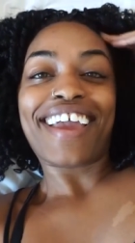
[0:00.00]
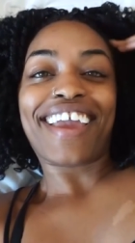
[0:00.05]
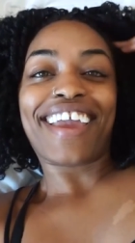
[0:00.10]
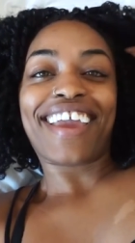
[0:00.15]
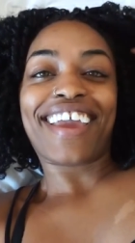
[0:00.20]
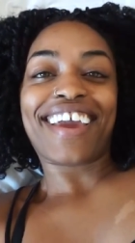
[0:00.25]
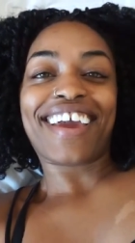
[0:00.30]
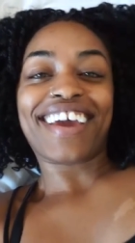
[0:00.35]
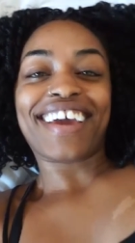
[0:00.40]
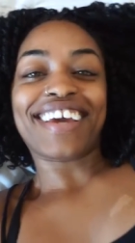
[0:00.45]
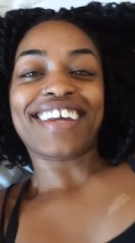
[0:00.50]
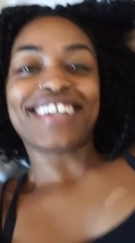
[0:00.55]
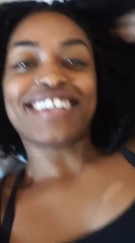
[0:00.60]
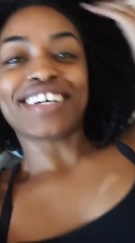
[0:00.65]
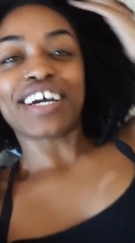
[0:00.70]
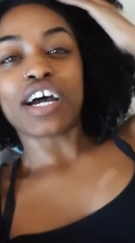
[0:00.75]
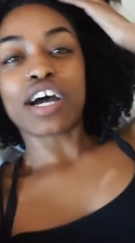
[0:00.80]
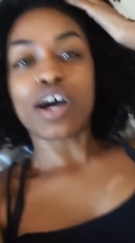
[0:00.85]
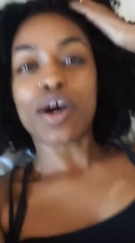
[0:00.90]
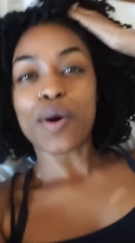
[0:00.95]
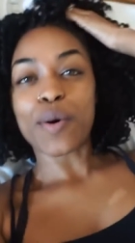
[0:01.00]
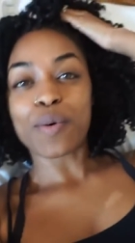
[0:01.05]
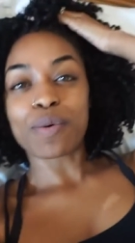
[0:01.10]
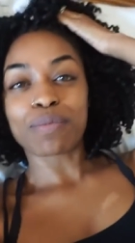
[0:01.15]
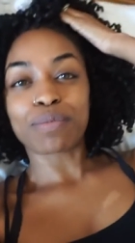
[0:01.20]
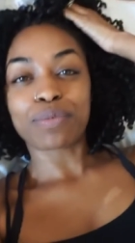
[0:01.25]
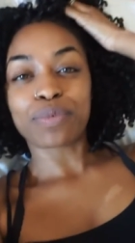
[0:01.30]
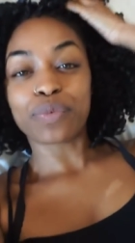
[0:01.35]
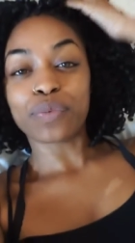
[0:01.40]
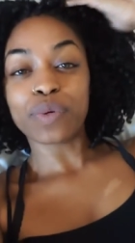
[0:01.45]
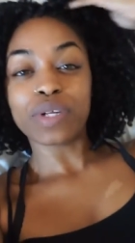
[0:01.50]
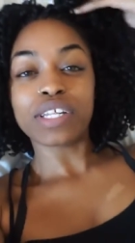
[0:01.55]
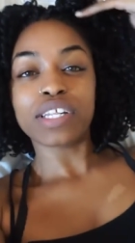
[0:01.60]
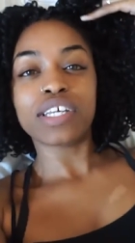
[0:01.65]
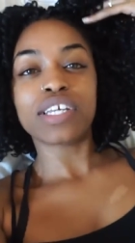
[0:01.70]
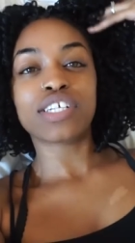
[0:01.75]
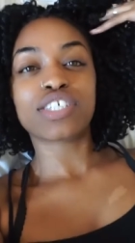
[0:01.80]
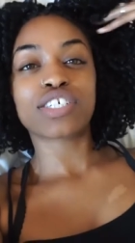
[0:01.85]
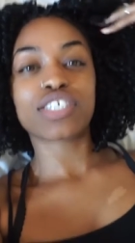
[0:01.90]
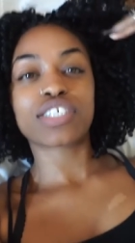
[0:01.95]
and um,
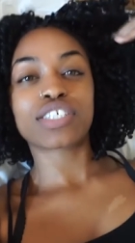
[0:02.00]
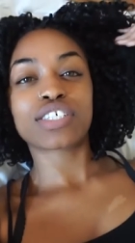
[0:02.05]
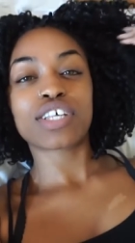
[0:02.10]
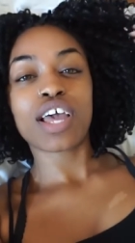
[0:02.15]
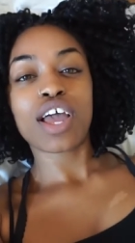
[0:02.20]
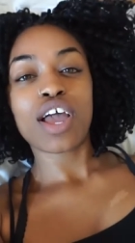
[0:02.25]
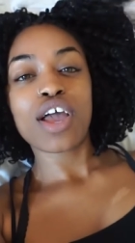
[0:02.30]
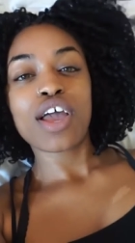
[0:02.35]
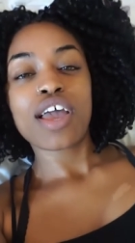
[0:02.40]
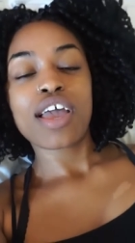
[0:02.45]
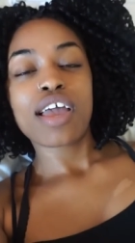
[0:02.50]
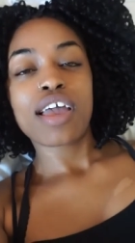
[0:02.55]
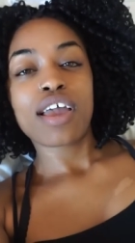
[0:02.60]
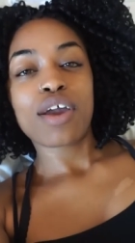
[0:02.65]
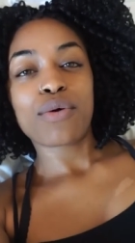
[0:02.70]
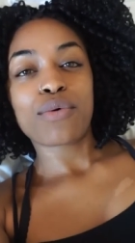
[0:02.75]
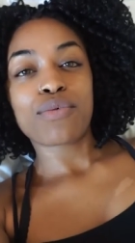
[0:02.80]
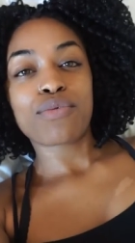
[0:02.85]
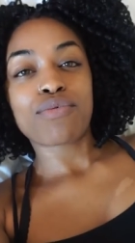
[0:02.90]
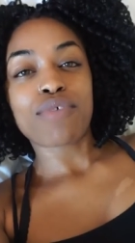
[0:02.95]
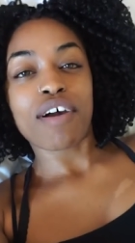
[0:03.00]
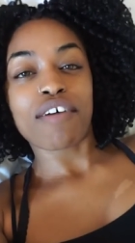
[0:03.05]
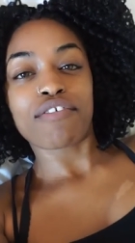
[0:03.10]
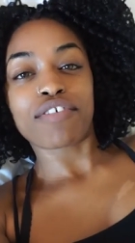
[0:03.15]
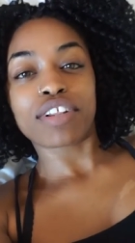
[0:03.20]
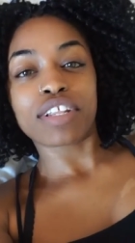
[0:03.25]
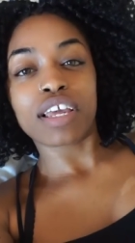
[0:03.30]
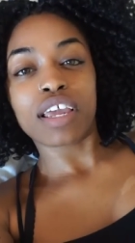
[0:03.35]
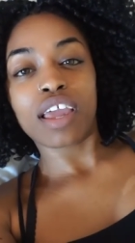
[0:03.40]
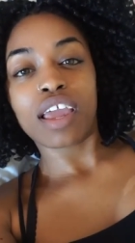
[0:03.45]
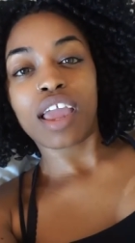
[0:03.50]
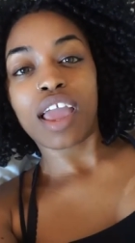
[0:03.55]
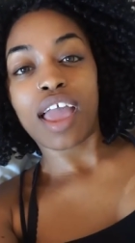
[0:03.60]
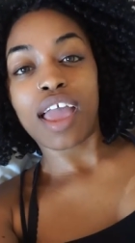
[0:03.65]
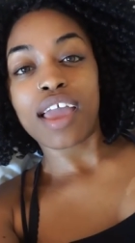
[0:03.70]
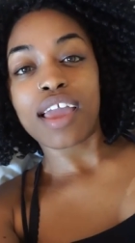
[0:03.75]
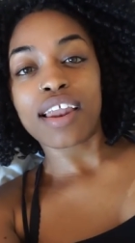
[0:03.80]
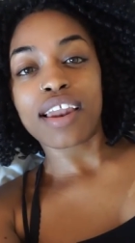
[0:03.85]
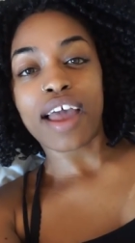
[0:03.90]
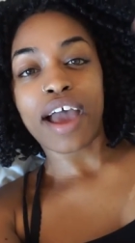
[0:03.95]
really just reveling
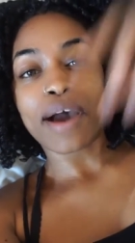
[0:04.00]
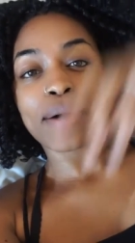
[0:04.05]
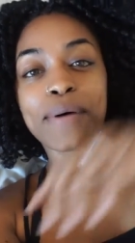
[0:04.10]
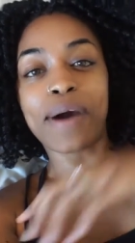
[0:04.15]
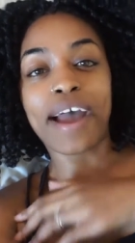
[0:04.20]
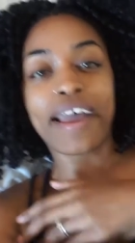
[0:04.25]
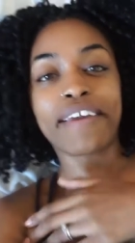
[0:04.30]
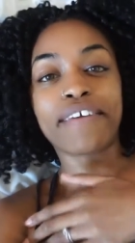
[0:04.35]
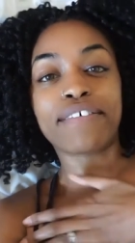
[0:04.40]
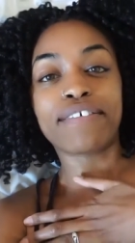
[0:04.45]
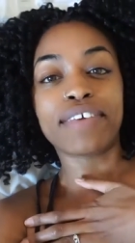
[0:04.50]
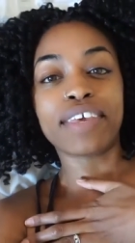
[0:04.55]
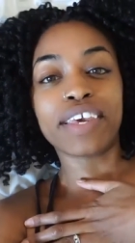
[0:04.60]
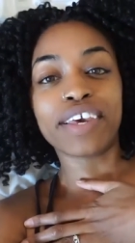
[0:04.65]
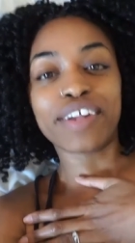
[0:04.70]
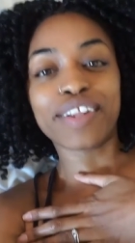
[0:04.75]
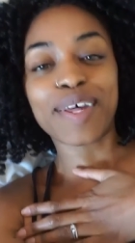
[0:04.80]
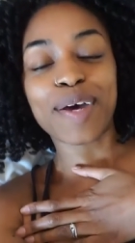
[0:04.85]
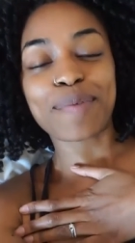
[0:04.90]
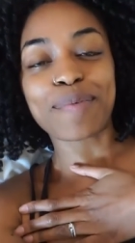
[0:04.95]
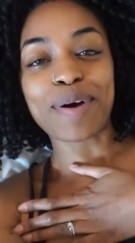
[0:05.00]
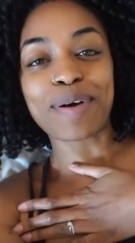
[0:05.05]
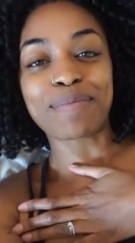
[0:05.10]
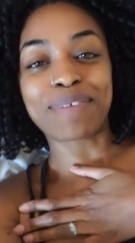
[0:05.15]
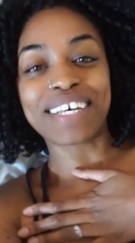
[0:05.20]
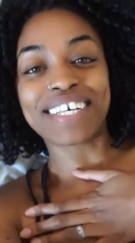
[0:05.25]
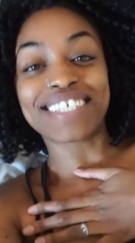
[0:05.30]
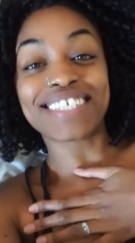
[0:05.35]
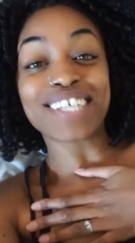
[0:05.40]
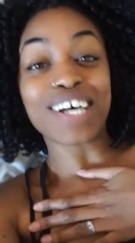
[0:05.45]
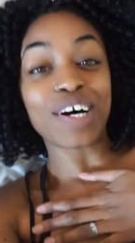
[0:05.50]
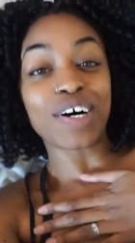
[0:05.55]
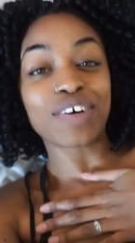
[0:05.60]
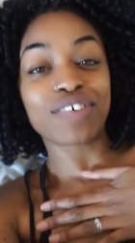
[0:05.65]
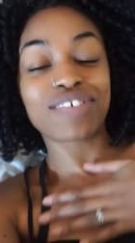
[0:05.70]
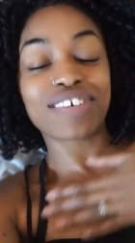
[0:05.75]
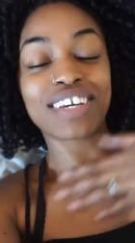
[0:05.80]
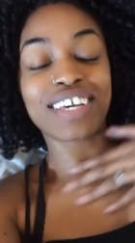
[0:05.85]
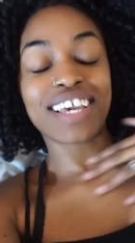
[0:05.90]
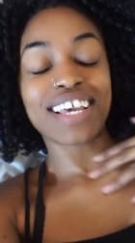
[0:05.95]
in how I feel about
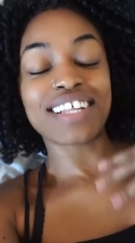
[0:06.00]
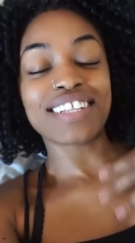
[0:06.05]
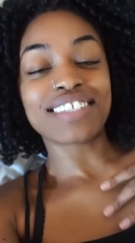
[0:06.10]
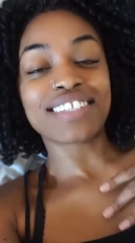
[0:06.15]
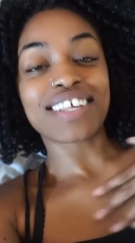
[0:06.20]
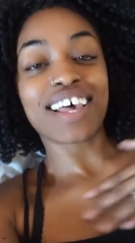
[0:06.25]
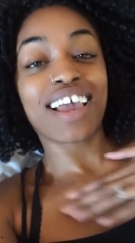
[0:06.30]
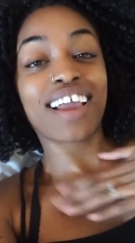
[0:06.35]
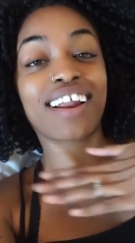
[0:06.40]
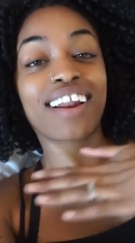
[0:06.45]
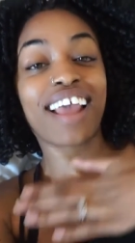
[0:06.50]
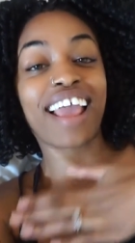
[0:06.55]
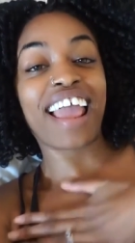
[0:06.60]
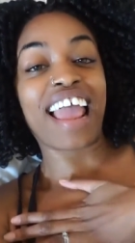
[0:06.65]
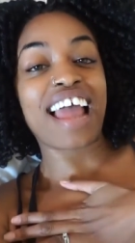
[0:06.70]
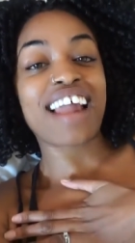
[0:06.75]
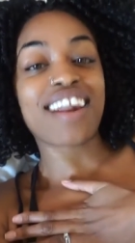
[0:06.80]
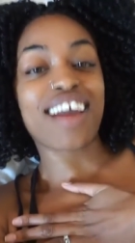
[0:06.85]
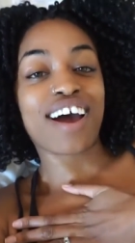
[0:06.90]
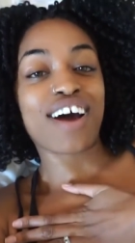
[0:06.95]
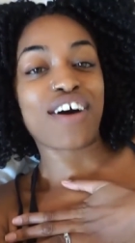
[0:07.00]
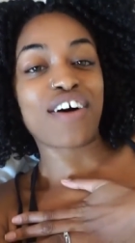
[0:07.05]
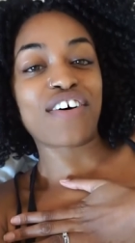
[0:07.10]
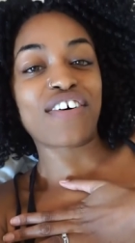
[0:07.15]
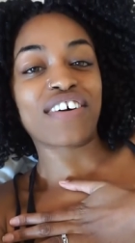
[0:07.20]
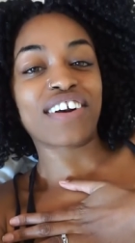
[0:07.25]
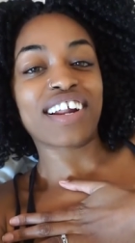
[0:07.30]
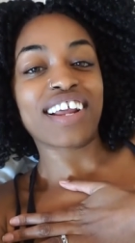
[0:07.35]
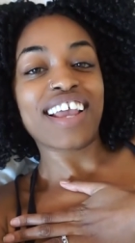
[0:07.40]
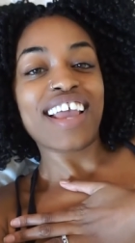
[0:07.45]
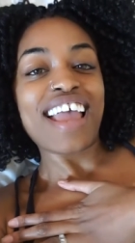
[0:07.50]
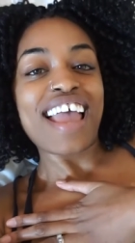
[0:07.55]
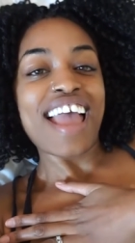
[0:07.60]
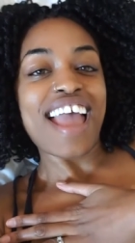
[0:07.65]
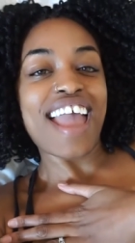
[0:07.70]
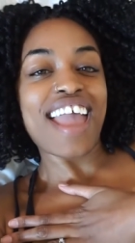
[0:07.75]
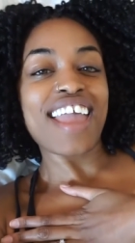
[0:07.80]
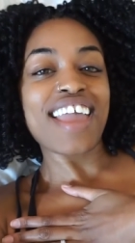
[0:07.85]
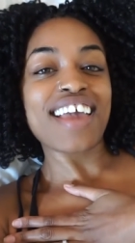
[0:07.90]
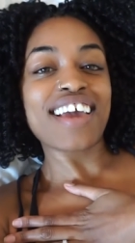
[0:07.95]
myself, inside and out,
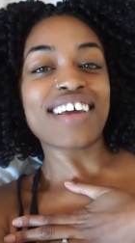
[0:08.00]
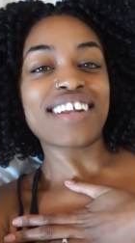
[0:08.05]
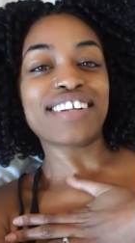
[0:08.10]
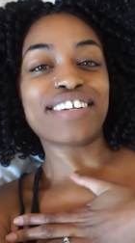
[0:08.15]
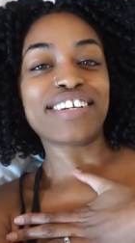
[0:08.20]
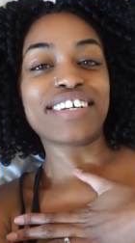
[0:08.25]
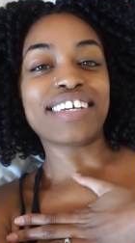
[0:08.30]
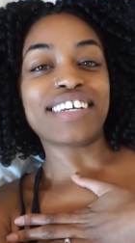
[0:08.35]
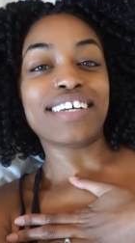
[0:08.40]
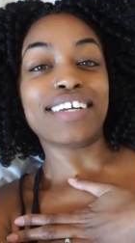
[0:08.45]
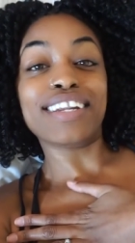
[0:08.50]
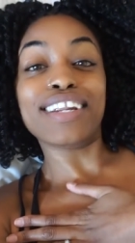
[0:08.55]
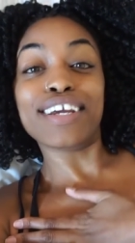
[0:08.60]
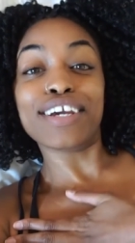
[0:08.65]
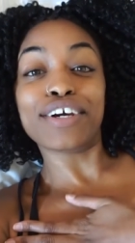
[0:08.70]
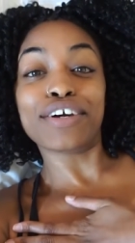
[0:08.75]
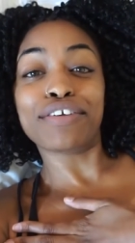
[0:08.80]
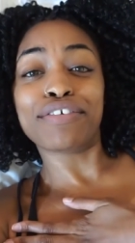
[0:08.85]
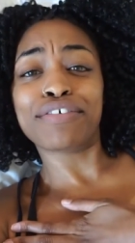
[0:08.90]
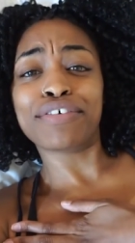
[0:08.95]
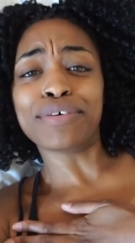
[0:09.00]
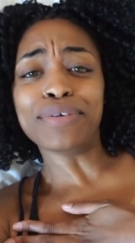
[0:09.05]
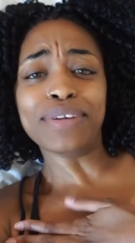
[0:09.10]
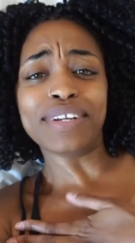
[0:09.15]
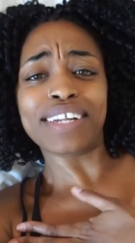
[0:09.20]
and eating good food